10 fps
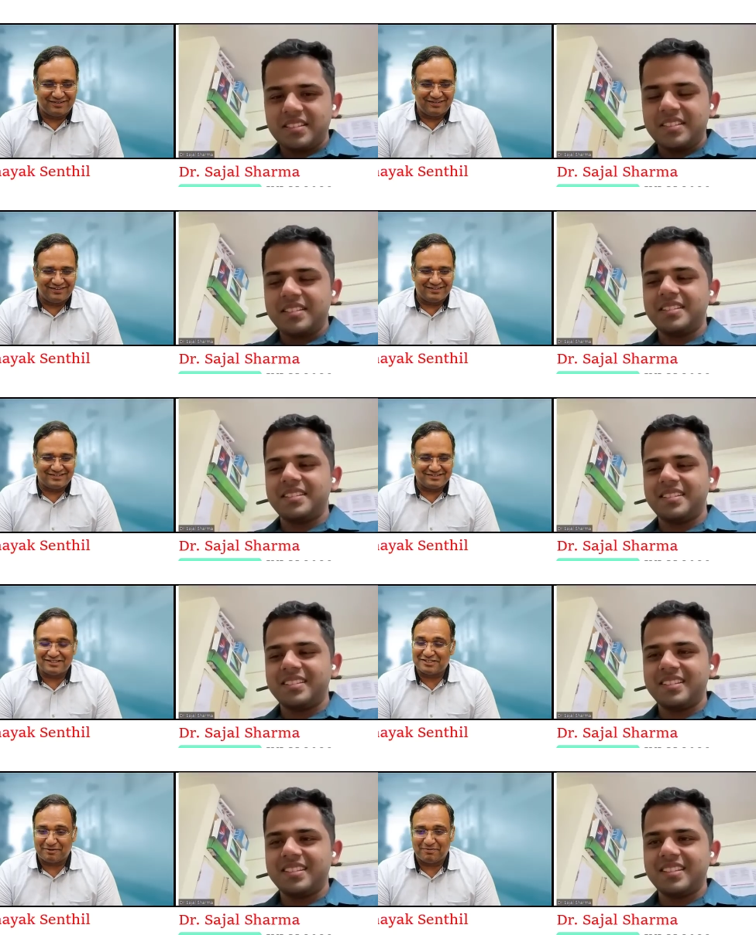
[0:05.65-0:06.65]
Speaker 1: Uh,
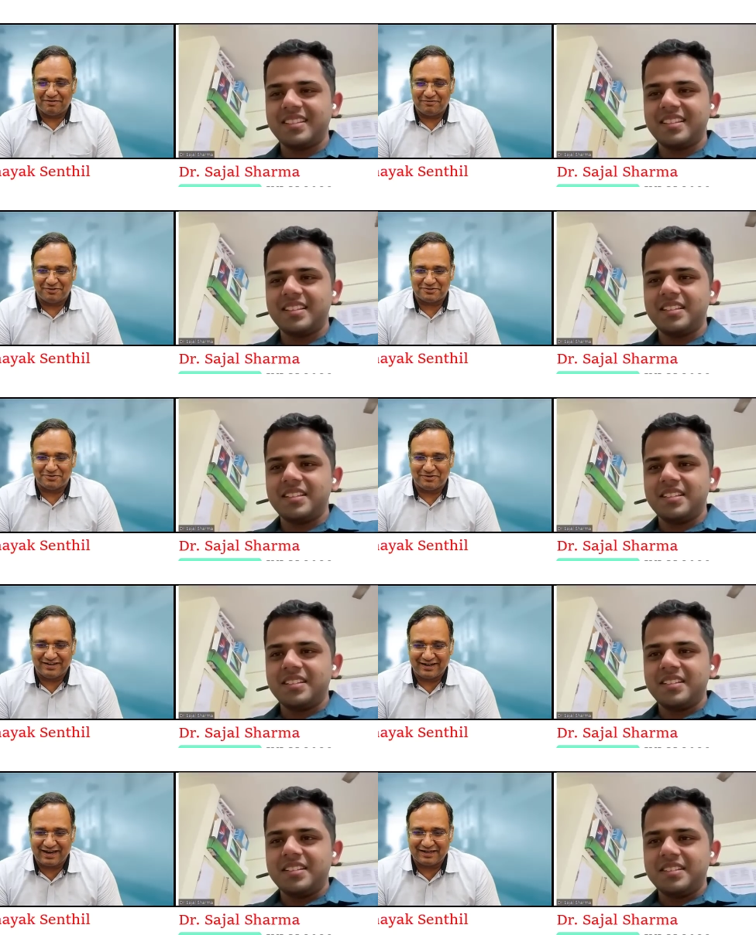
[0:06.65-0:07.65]
Sajal Sharma for
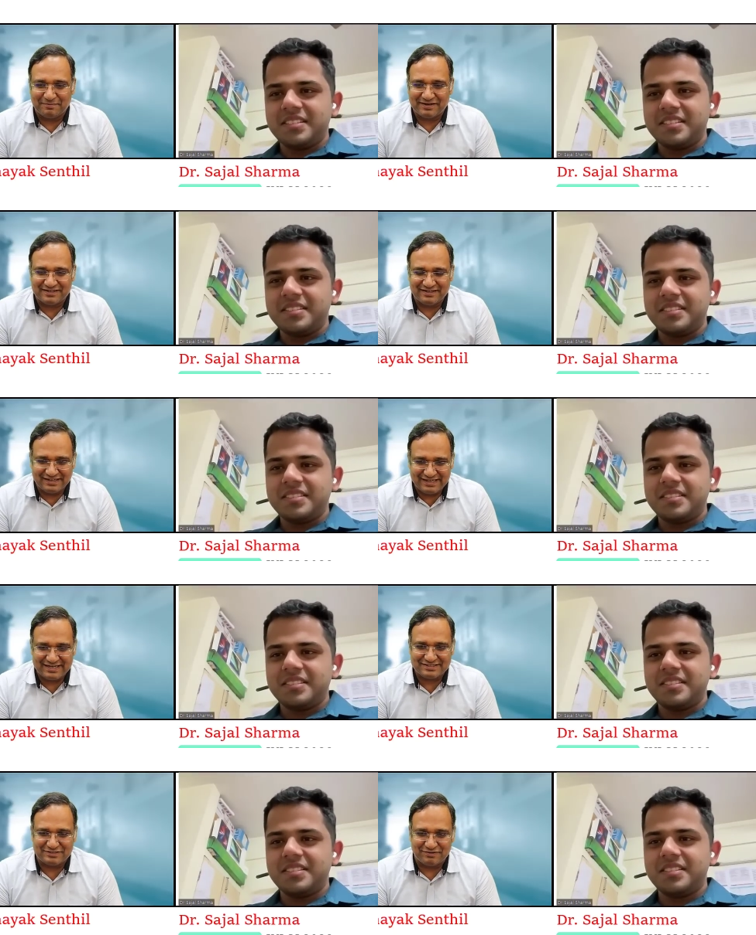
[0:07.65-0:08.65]
scoring rank number 10 in
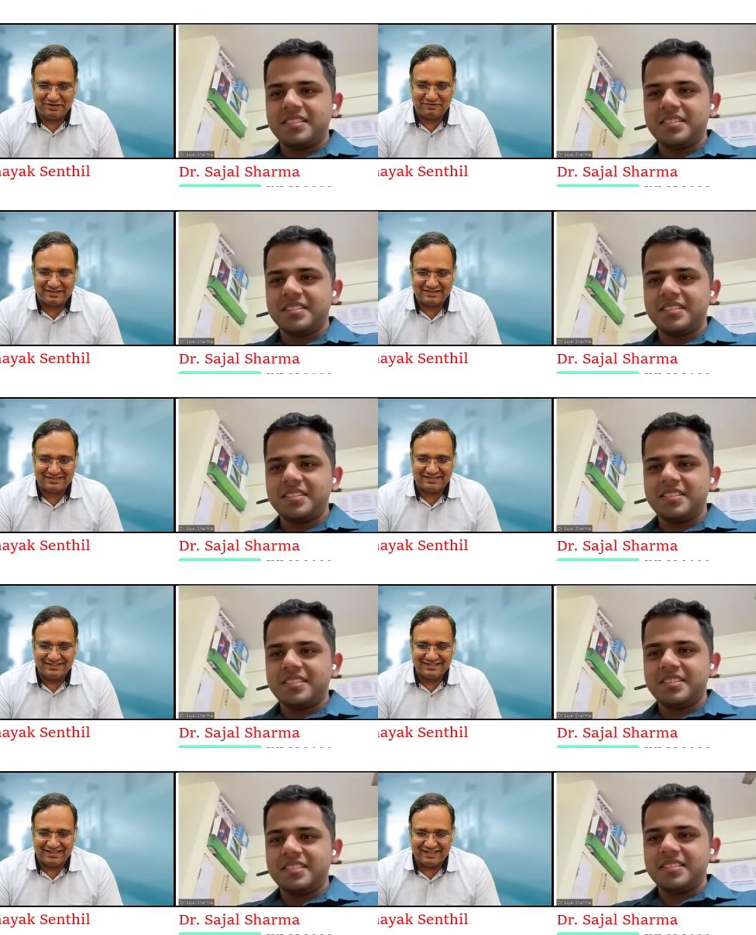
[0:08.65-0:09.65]
INISS 2023 in
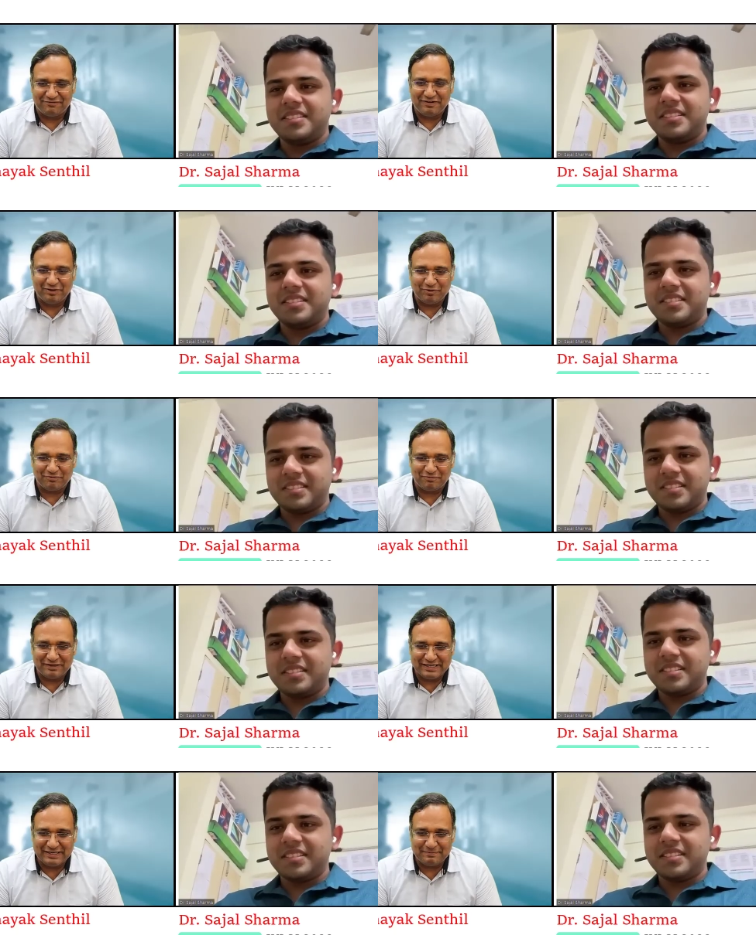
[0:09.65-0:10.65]
the field of
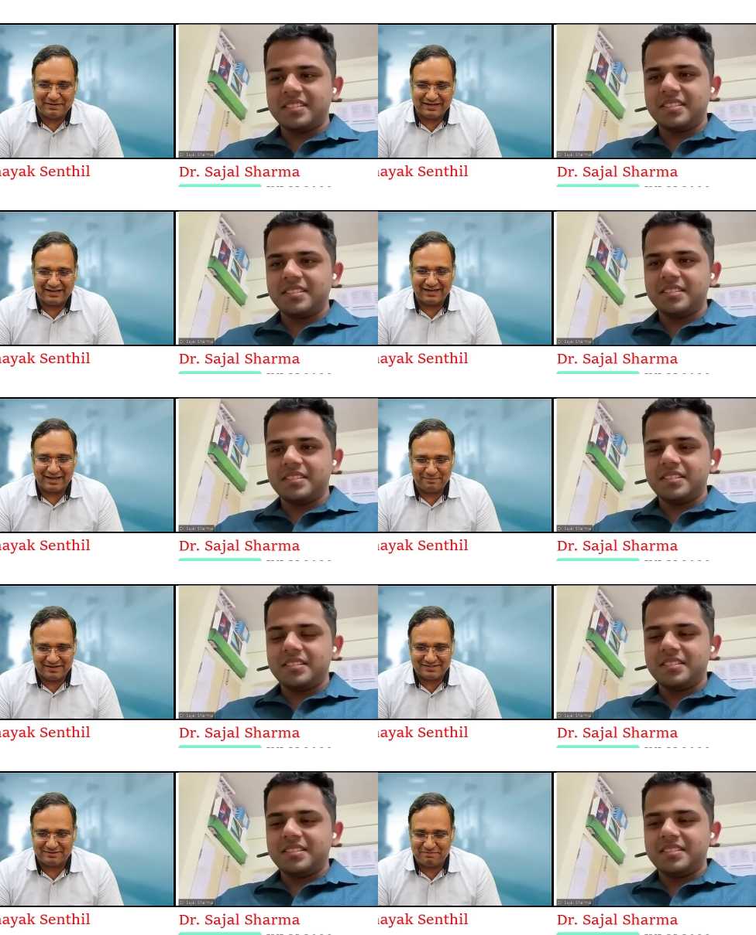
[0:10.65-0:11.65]
DM critical care
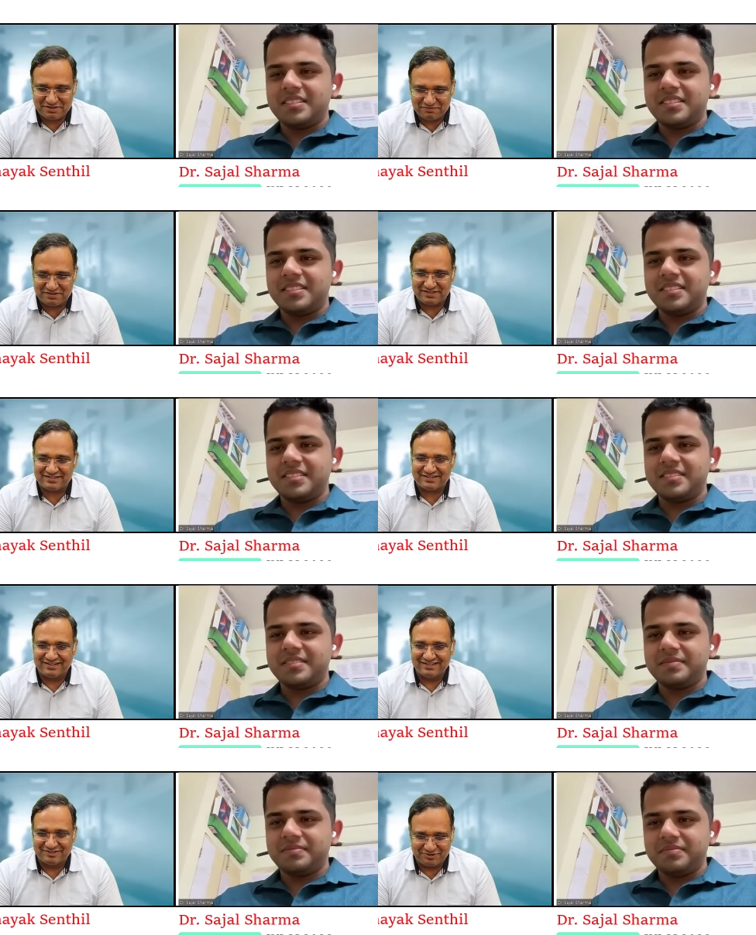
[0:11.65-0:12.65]
medicine. Best wishes
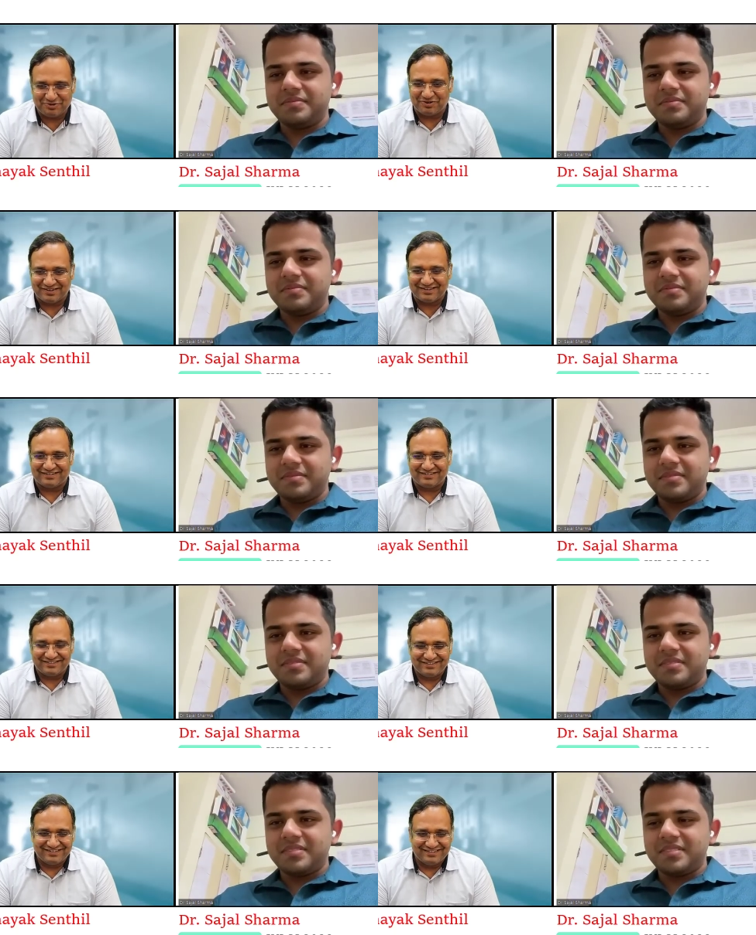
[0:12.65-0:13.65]
to you, Doctor.
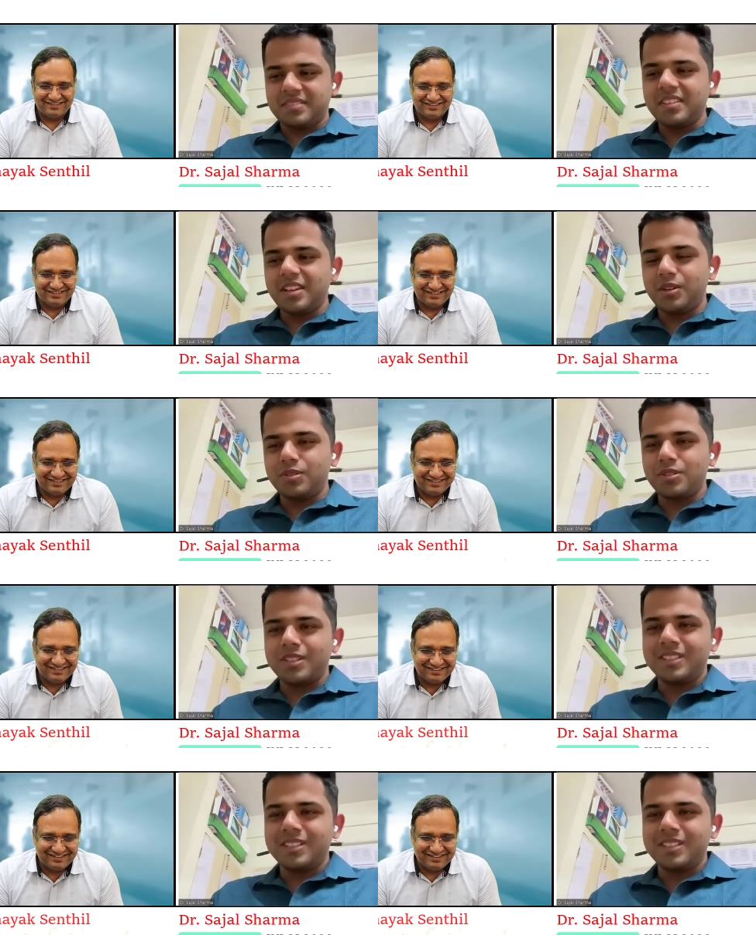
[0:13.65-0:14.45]
Thank you.